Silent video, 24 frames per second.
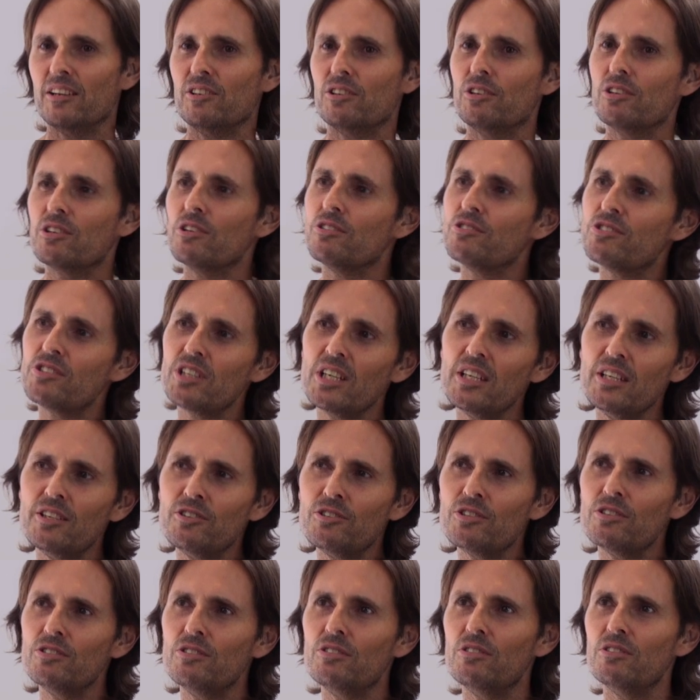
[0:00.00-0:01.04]
And you can see
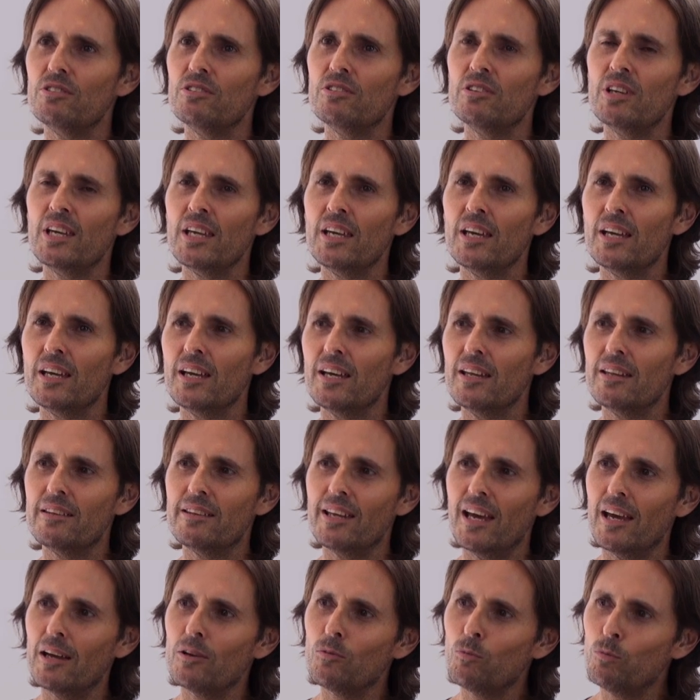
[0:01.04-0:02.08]
too
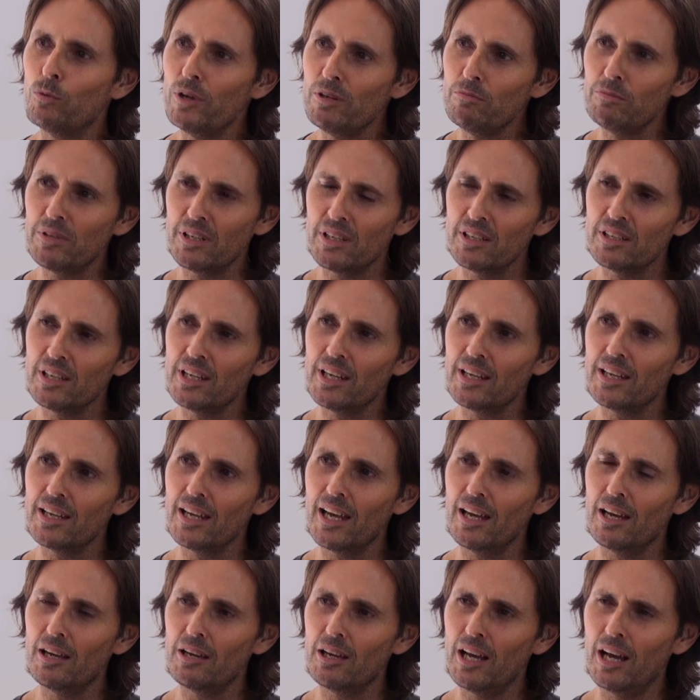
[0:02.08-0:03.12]
that women,
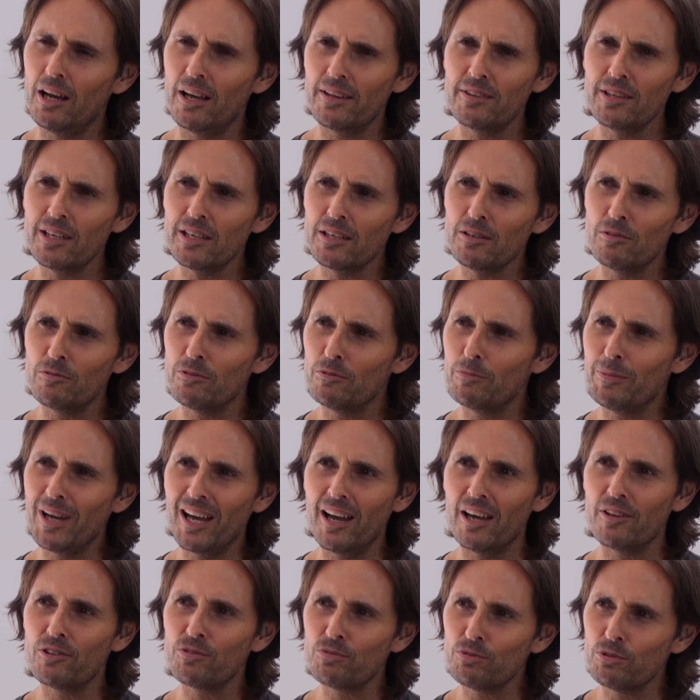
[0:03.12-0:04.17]
I think, are
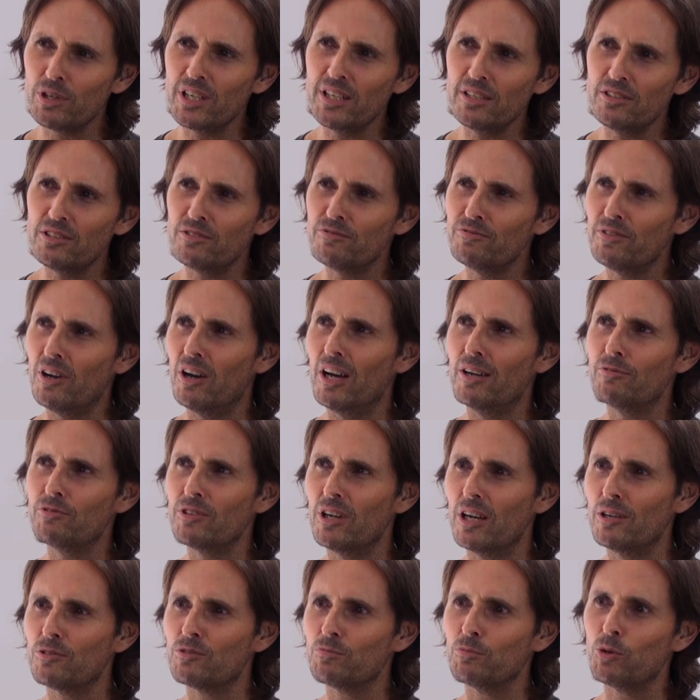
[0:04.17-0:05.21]
about 3 to 5
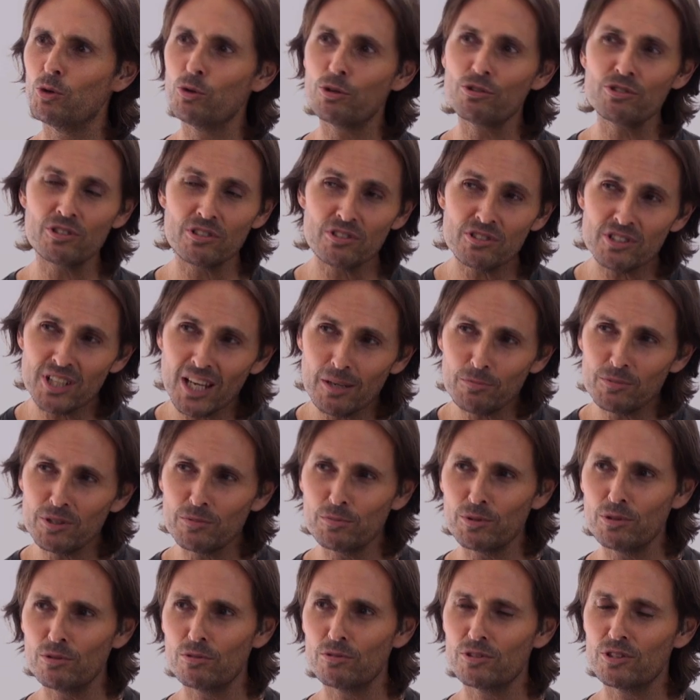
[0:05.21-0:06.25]
times more
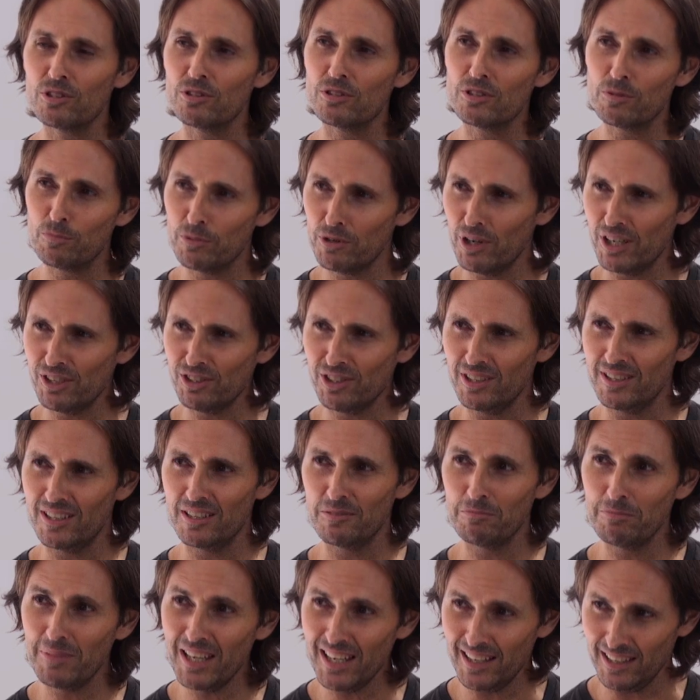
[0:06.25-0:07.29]
susceptible to depression
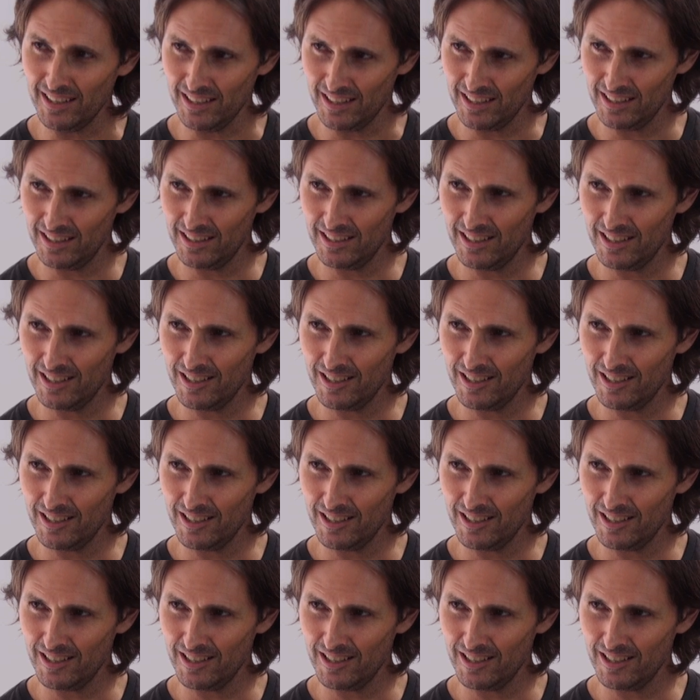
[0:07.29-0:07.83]
than men.